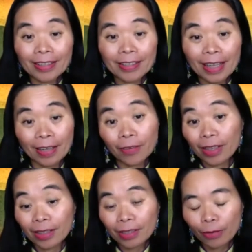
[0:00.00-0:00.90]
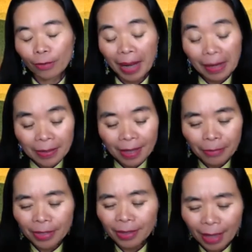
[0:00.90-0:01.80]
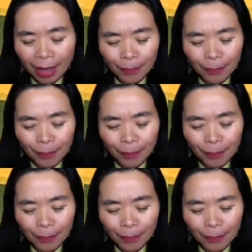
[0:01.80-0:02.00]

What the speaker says: and readers from outside Vietnam.